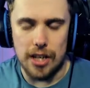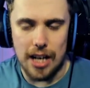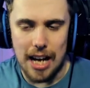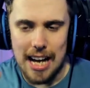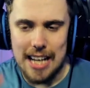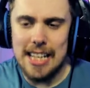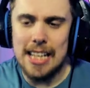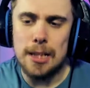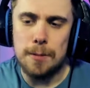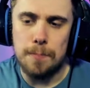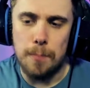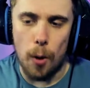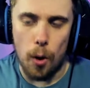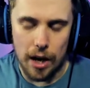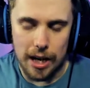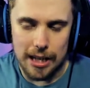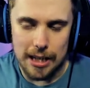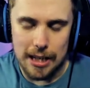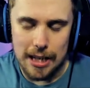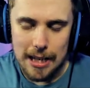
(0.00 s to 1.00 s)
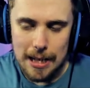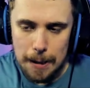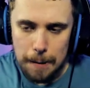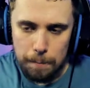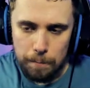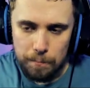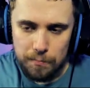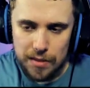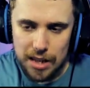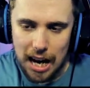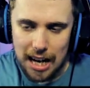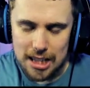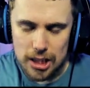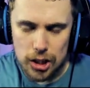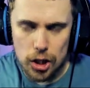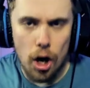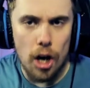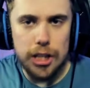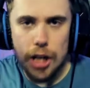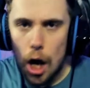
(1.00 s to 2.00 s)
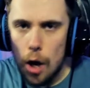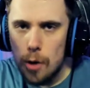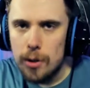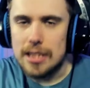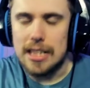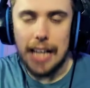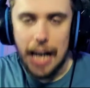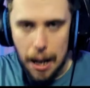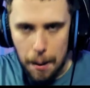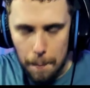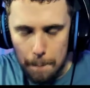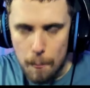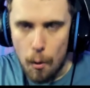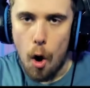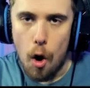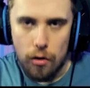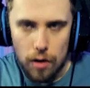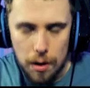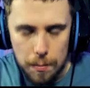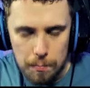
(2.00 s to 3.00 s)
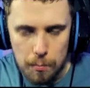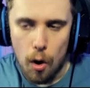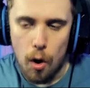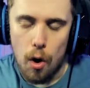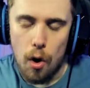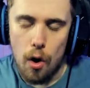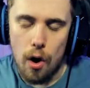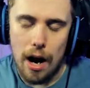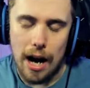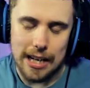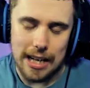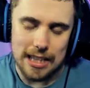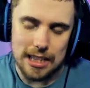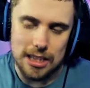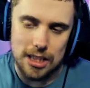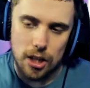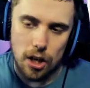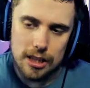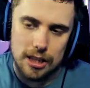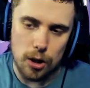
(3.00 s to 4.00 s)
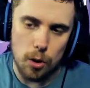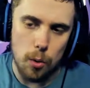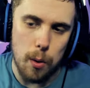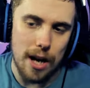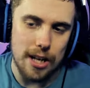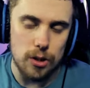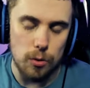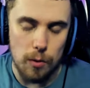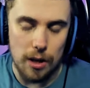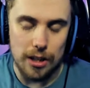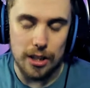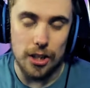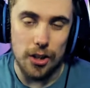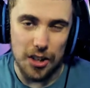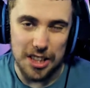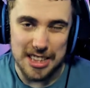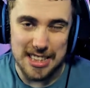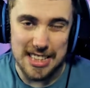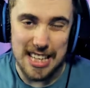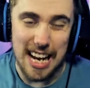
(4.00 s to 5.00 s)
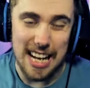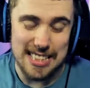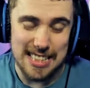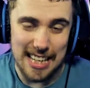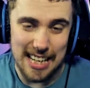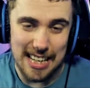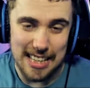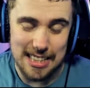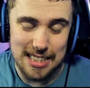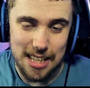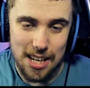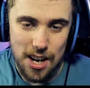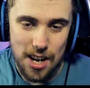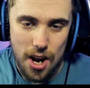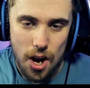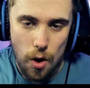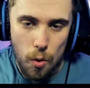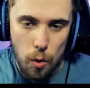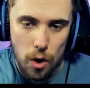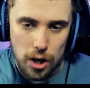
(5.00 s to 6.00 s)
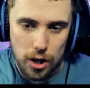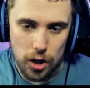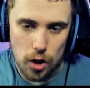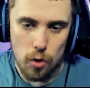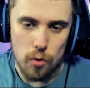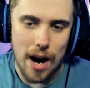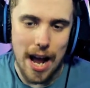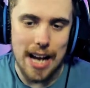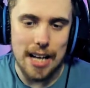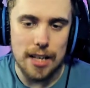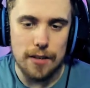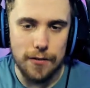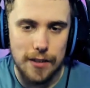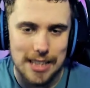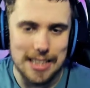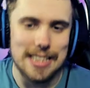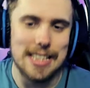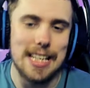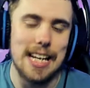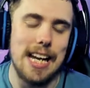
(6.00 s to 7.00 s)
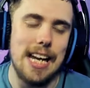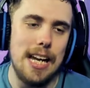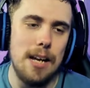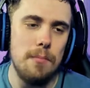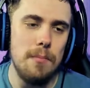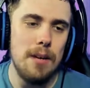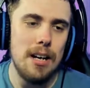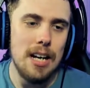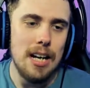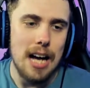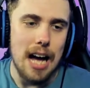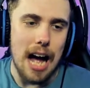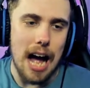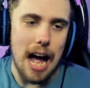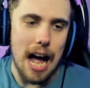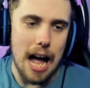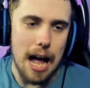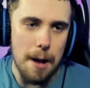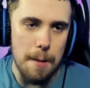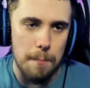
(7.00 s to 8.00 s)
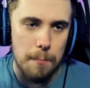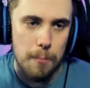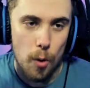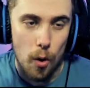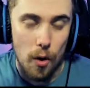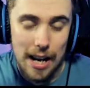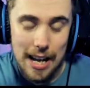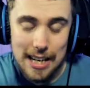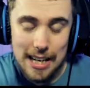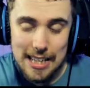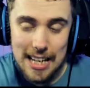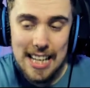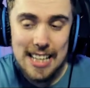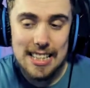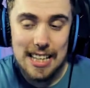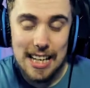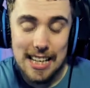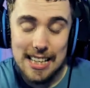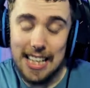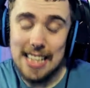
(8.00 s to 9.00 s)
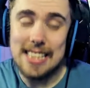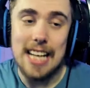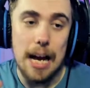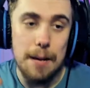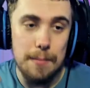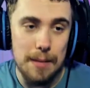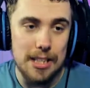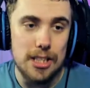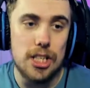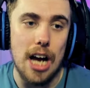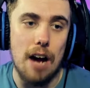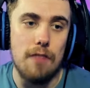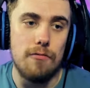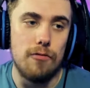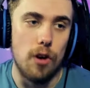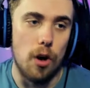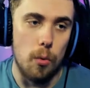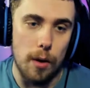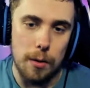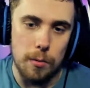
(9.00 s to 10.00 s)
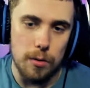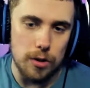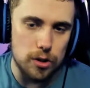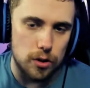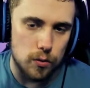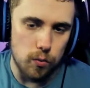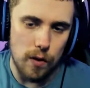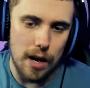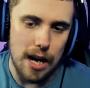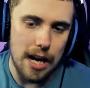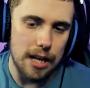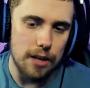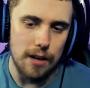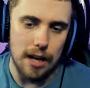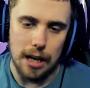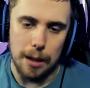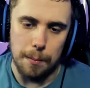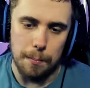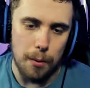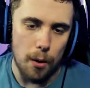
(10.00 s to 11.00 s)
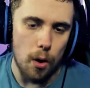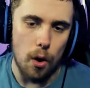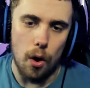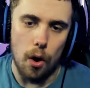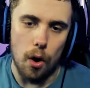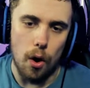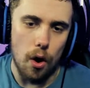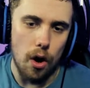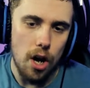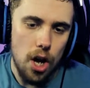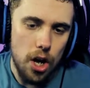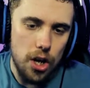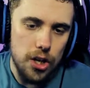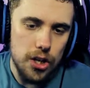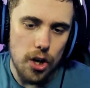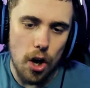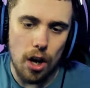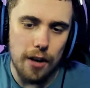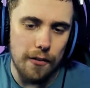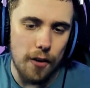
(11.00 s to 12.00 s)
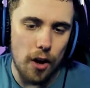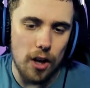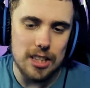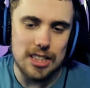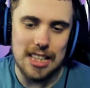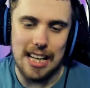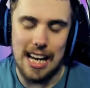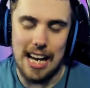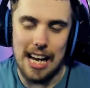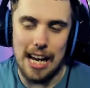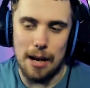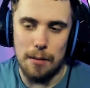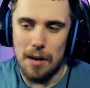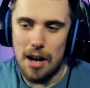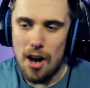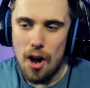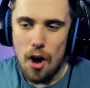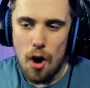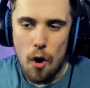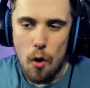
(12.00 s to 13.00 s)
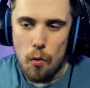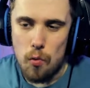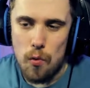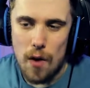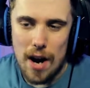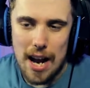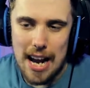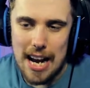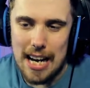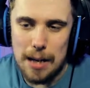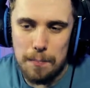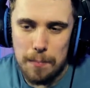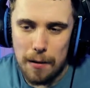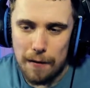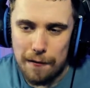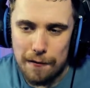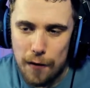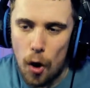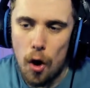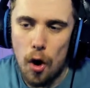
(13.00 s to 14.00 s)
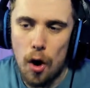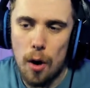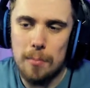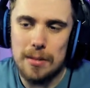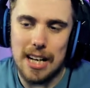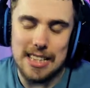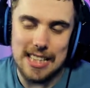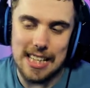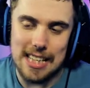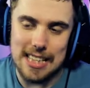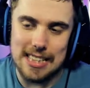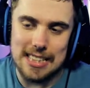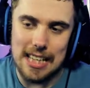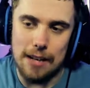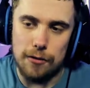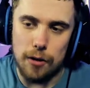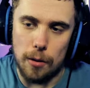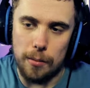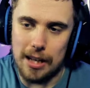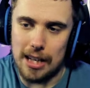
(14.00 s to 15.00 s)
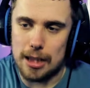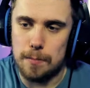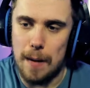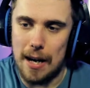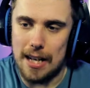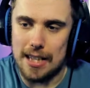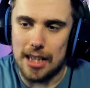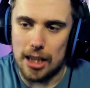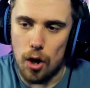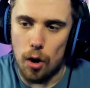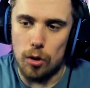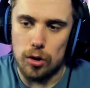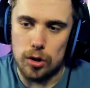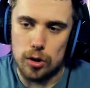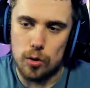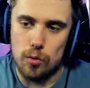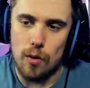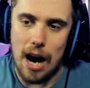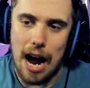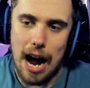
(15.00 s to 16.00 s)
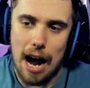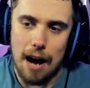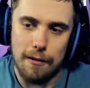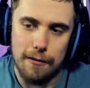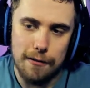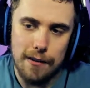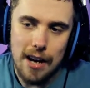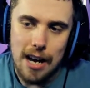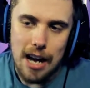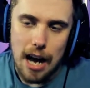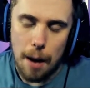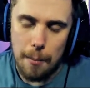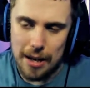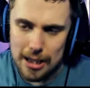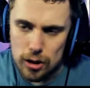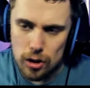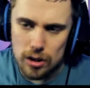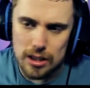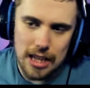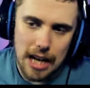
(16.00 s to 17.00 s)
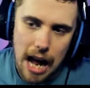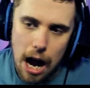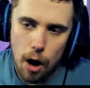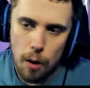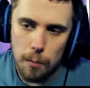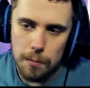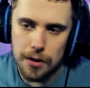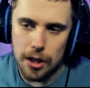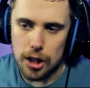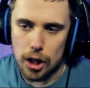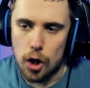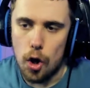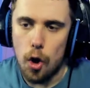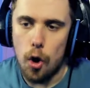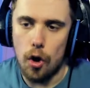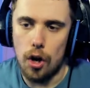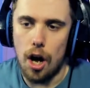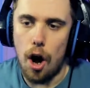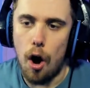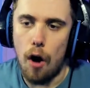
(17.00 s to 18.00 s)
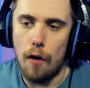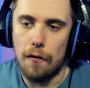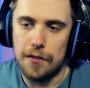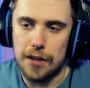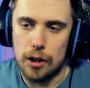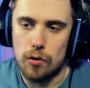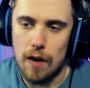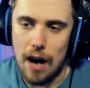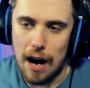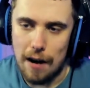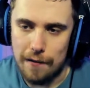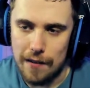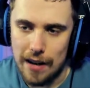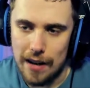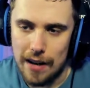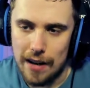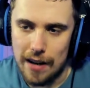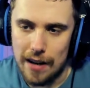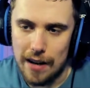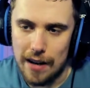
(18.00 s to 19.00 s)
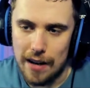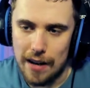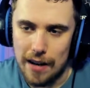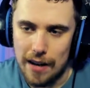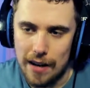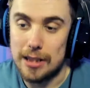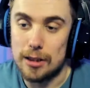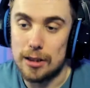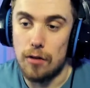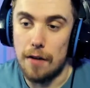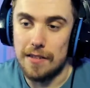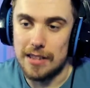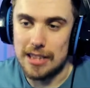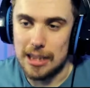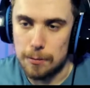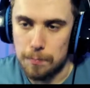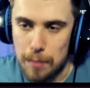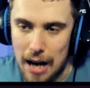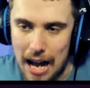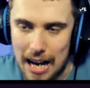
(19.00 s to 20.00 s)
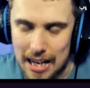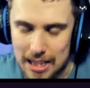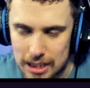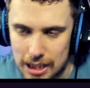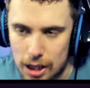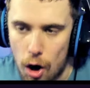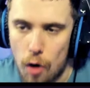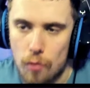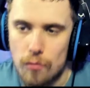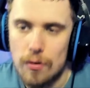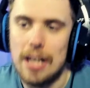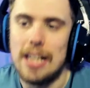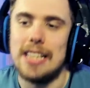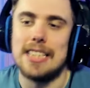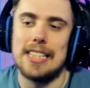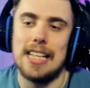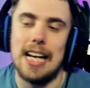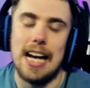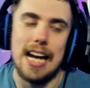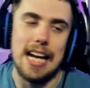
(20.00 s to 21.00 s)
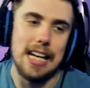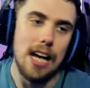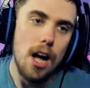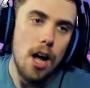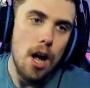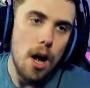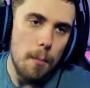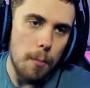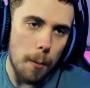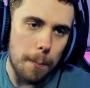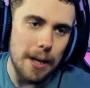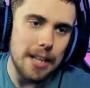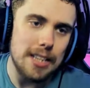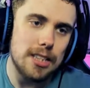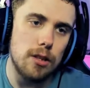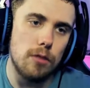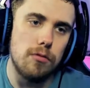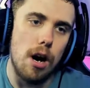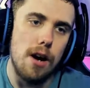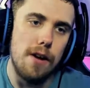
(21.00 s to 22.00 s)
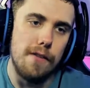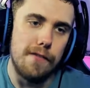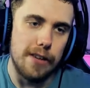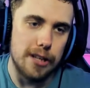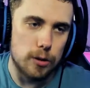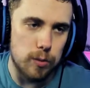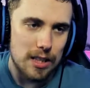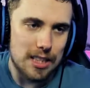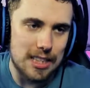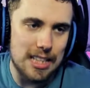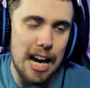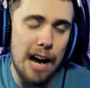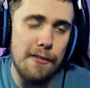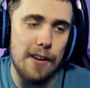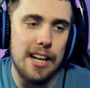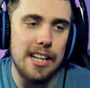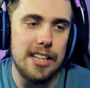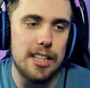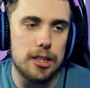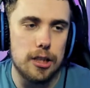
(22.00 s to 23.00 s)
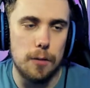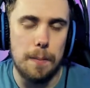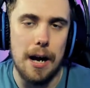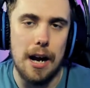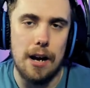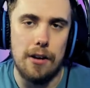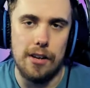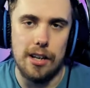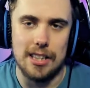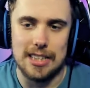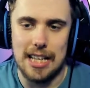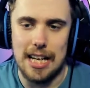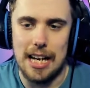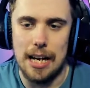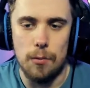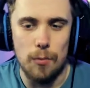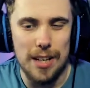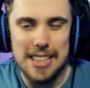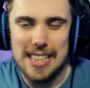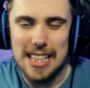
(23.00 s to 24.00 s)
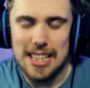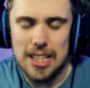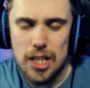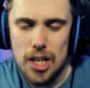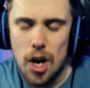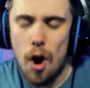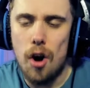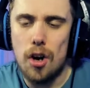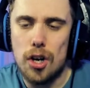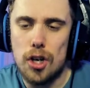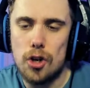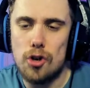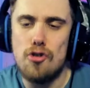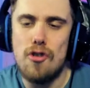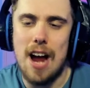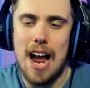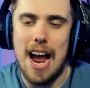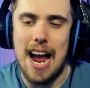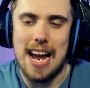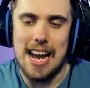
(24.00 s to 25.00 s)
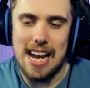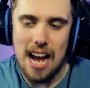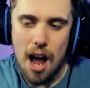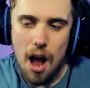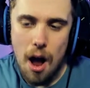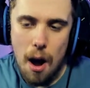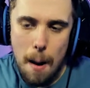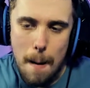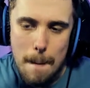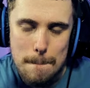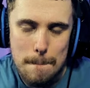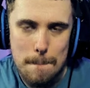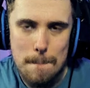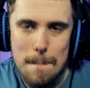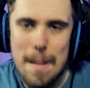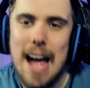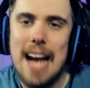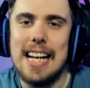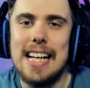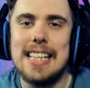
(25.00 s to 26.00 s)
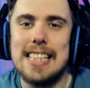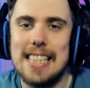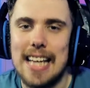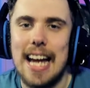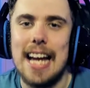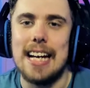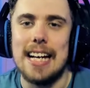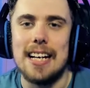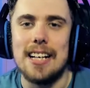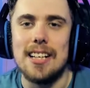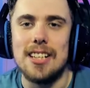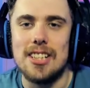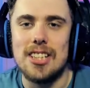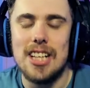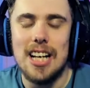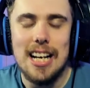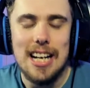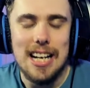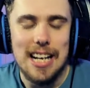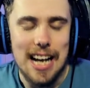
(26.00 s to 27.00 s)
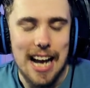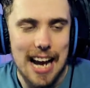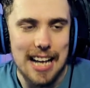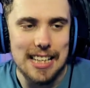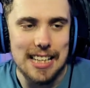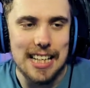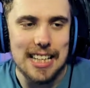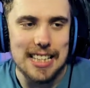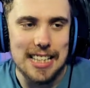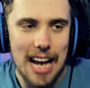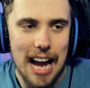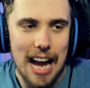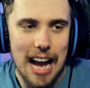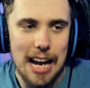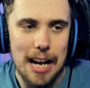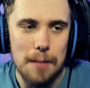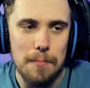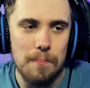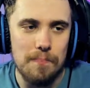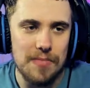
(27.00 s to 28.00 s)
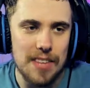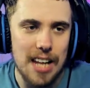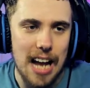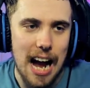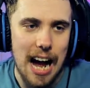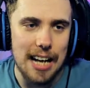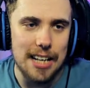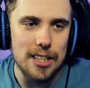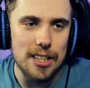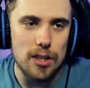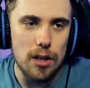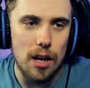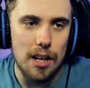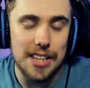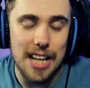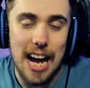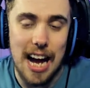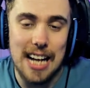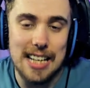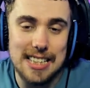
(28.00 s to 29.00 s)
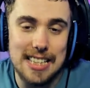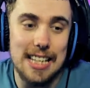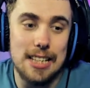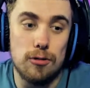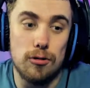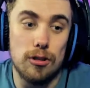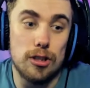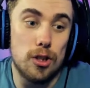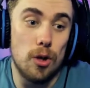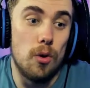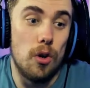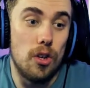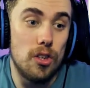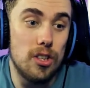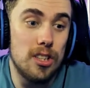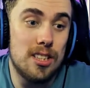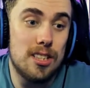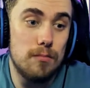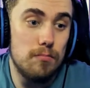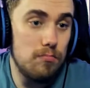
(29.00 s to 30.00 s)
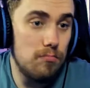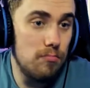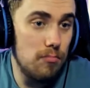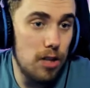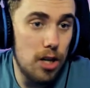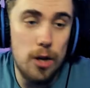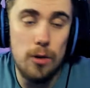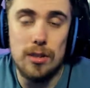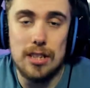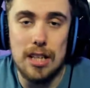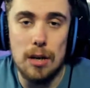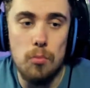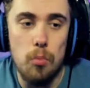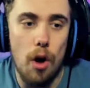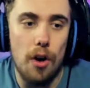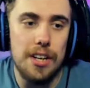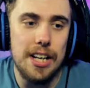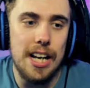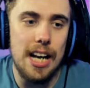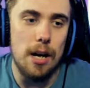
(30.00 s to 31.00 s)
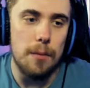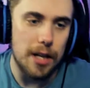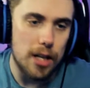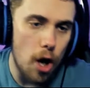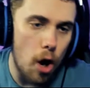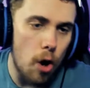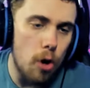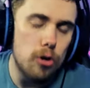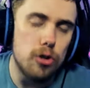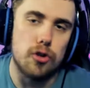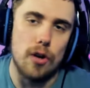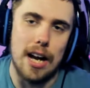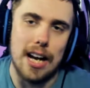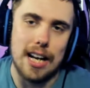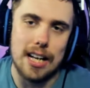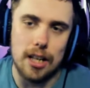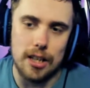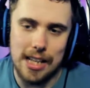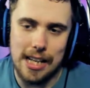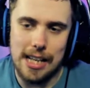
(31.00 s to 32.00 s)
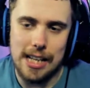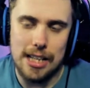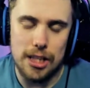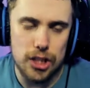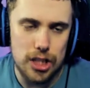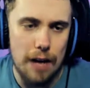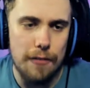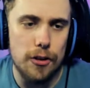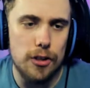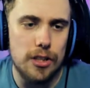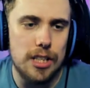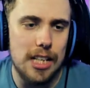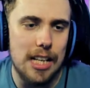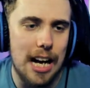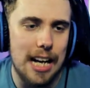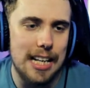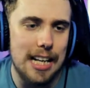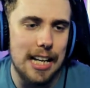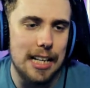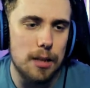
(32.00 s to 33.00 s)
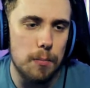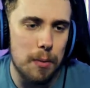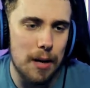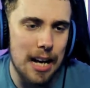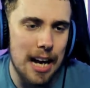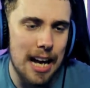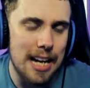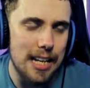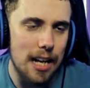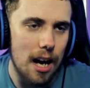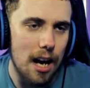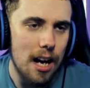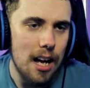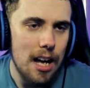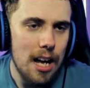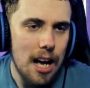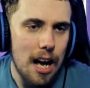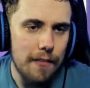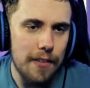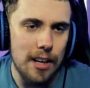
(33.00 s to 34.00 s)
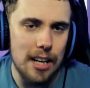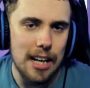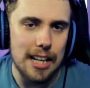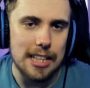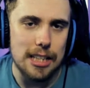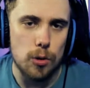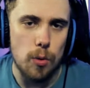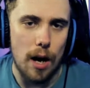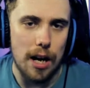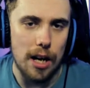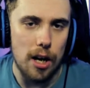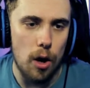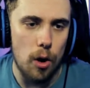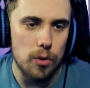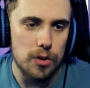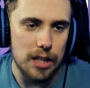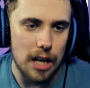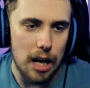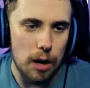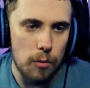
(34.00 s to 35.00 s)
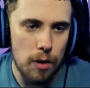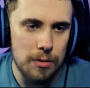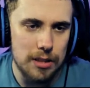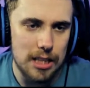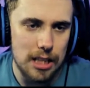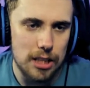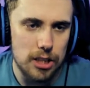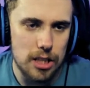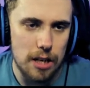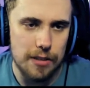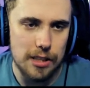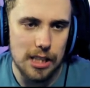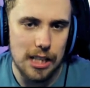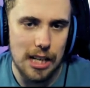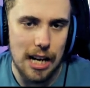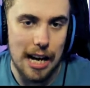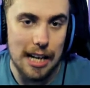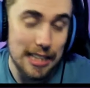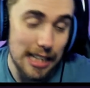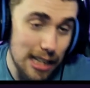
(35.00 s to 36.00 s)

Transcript: And at this point, I started noticing it more and more, and I started to question whether or not the tactics were correct for the team. But in this game in general, we were just really, really poor. None of our team really performed. As you can see from the expected goals graph, I mean, it doesn't help that the colour of the graph of Bristol Rovers is black, so you can't really see. But Bristol Rovers were definitely the superior team. We did not create many things in this game, and that did result us losing 1-0. McGoldrick, the Sheffield United player, I feel like he's quite old now. When was he at Sheffield United?